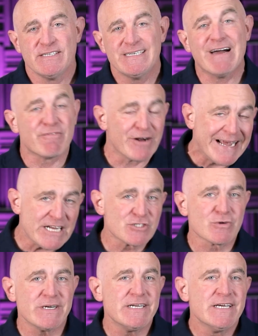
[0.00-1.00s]
Now for
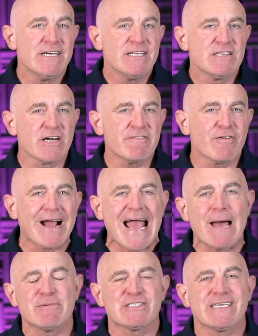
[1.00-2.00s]
Android, look for
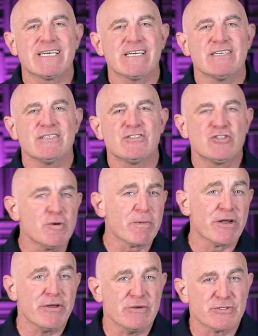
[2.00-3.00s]
apps like
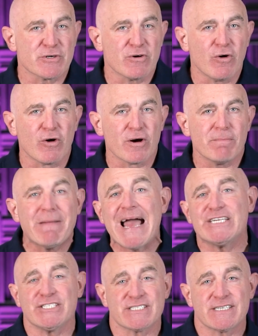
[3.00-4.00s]
Superuser or
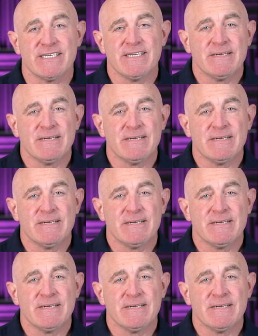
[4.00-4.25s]
Magisk.